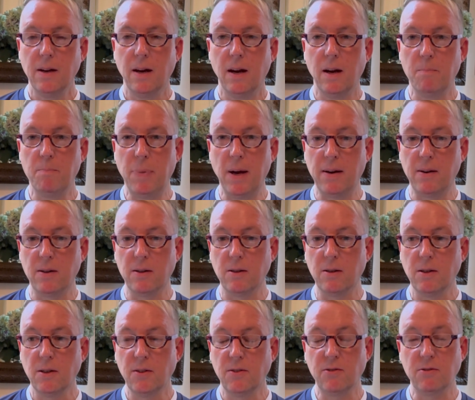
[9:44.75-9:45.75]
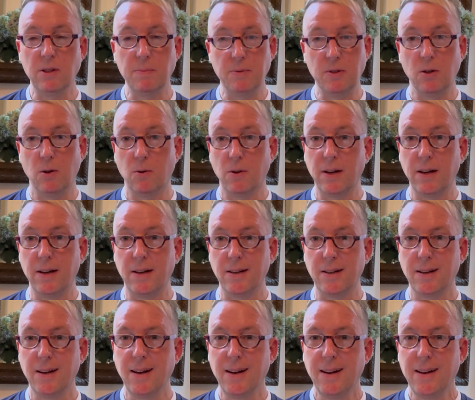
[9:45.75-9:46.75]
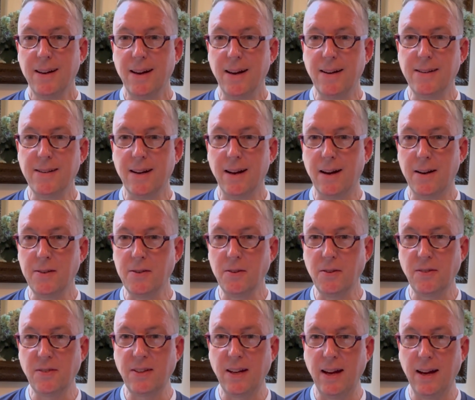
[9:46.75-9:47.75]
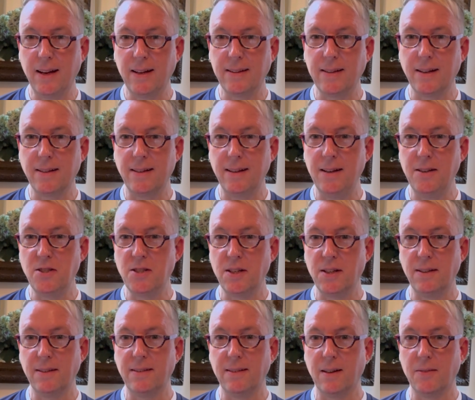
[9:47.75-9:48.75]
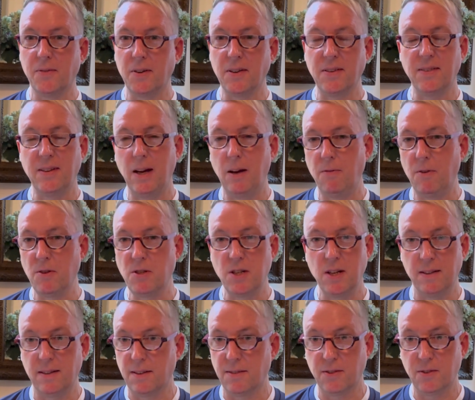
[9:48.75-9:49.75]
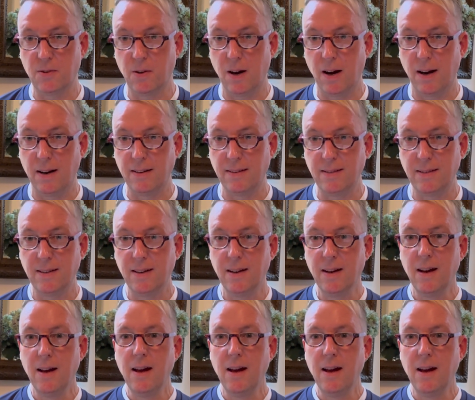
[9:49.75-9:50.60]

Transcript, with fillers: a better scriptorian and to understand the teachings of our Savior Jesus Christ.